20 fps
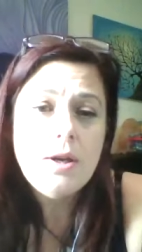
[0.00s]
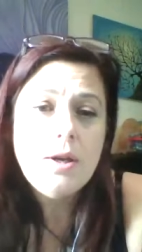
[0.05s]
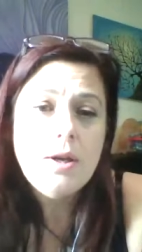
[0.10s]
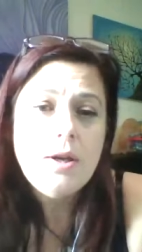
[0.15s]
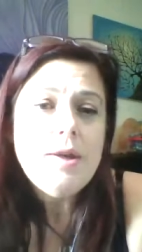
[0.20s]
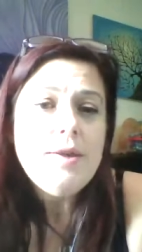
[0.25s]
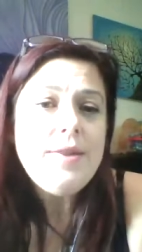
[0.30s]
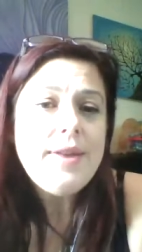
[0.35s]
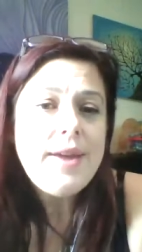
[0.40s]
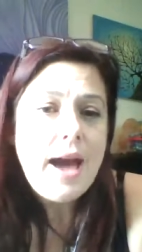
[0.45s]

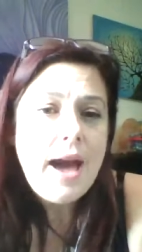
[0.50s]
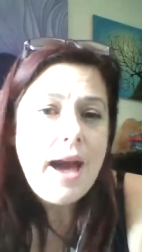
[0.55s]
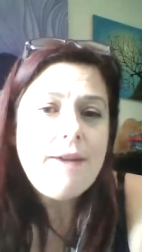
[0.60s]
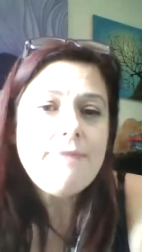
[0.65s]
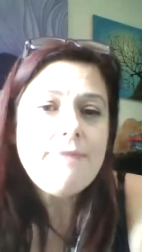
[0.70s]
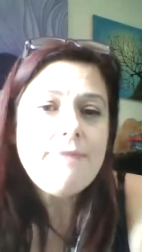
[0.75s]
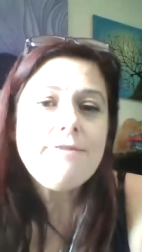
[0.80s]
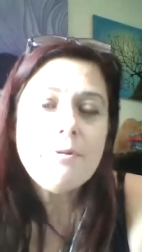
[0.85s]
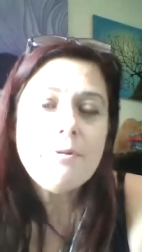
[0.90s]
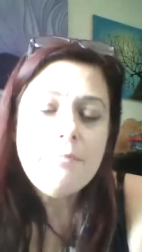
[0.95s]
Yeah. The
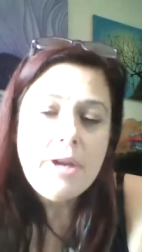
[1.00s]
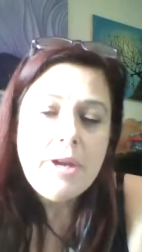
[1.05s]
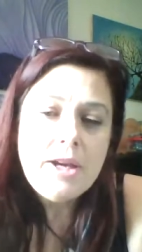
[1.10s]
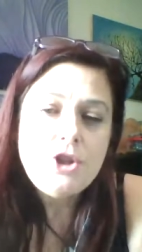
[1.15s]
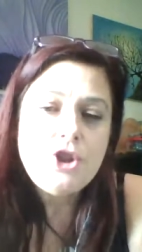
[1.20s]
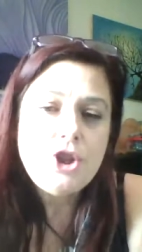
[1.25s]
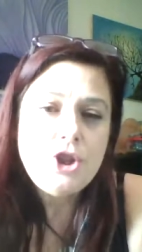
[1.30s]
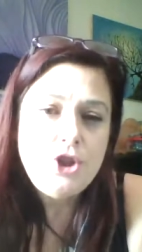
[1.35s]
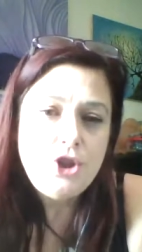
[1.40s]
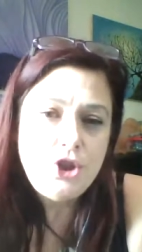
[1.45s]

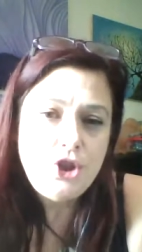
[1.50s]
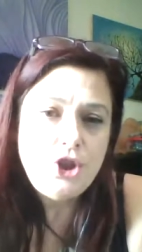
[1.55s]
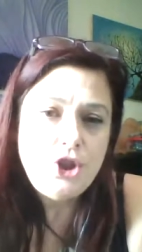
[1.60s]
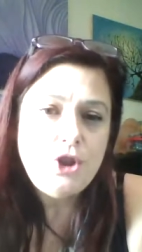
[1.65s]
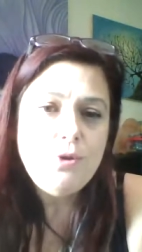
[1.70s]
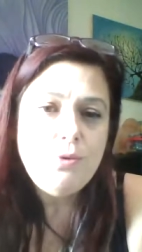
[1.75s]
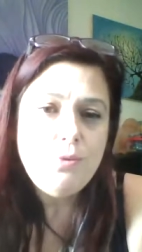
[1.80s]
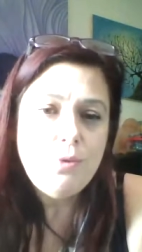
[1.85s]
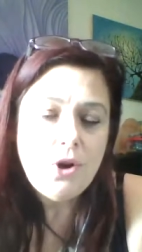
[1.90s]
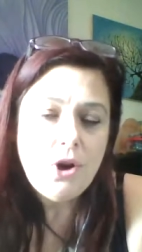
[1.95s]
affirmations
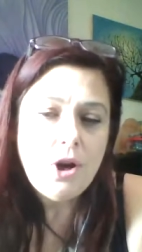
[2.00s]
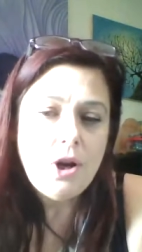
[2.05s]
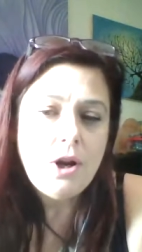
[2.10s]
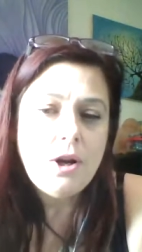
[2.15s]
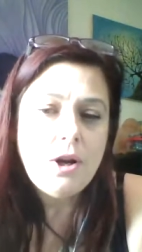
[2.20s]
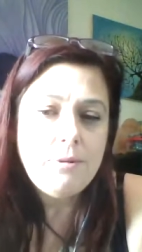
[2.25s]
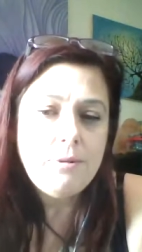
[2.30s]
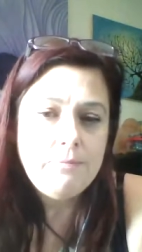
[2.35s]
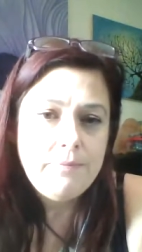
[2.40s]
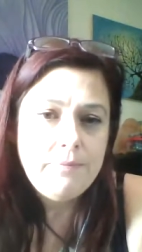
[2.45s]
do
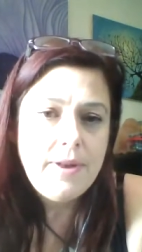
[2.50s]
work.